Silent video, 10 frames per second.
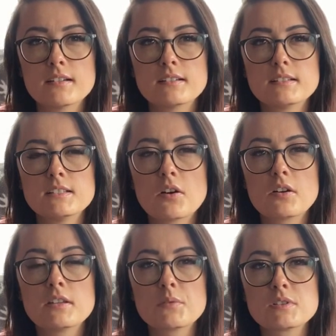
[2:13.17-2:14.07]
yarn
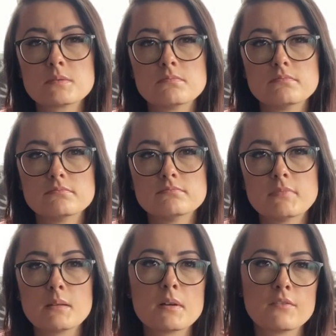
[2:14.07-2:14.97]
that was
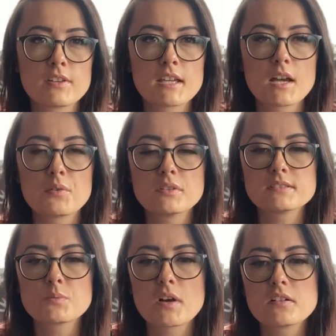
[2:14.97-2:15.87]
made by Vicki Howell as
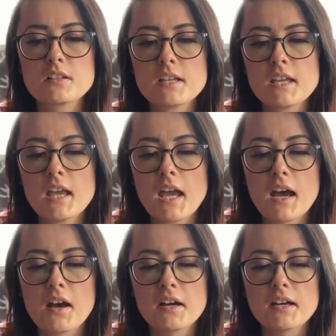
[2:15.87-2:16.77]
well.
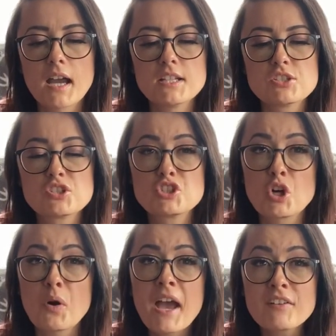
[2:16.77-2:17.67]
I
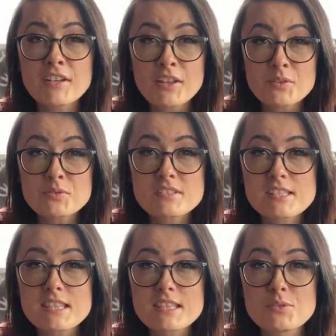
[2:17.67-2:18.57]
don't have any of those
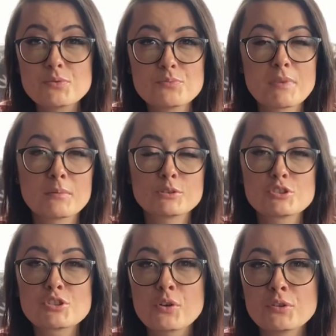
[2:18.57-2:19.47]
to be able to
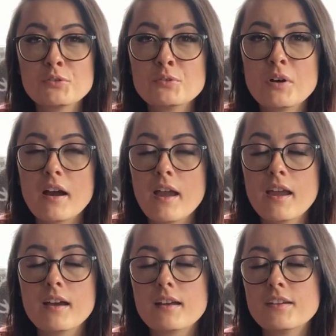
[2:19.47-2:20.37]
show you,
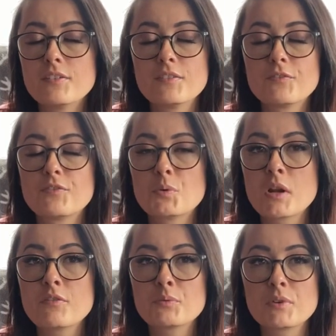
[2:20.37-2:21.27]
and for
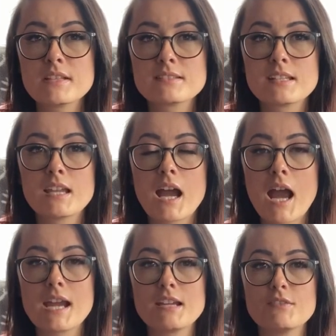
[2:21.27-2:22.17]
whatever reason
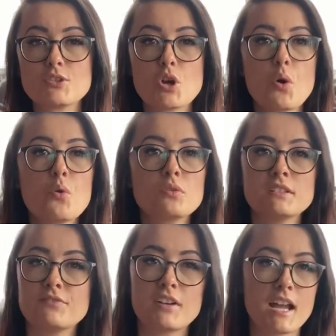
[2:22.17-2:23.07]
I totally
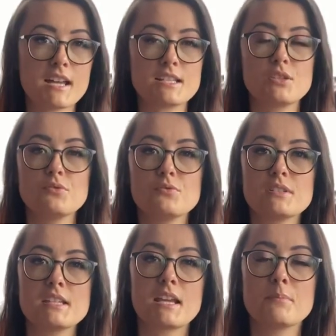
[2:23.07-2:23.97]
forgot to
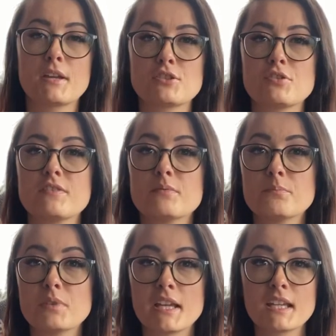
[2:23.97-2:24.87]
take a picture of the
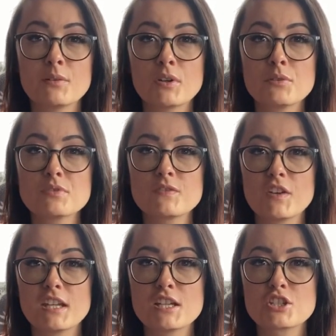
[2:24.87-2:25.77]
blanket when it was
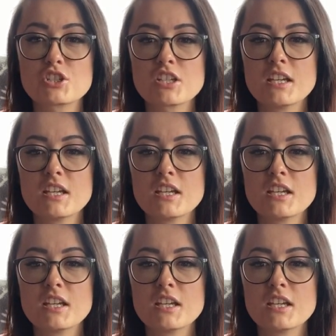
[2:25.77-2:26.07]
finished.